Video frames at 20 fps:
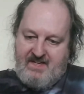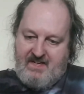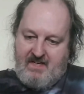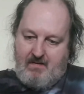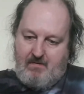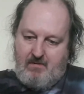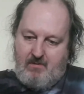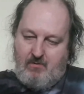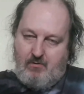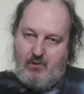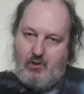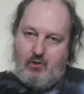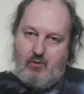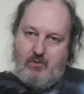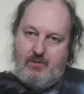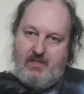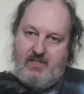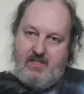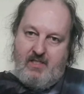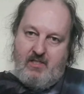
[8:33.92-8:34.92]
I'm not sure
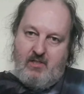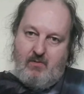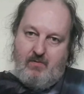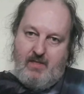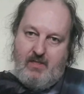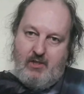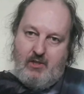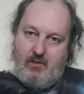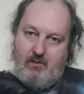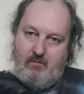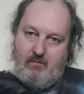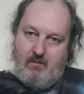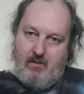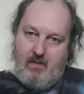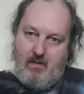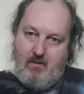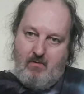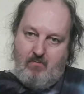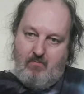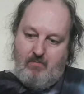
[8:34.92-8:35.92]
of the situation
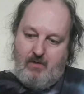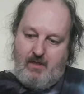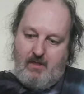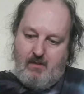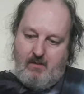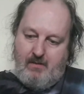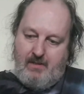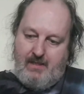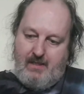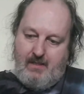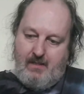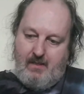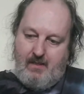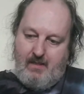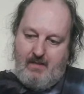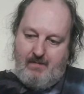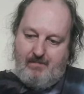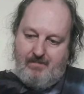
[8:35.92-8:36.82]
regarding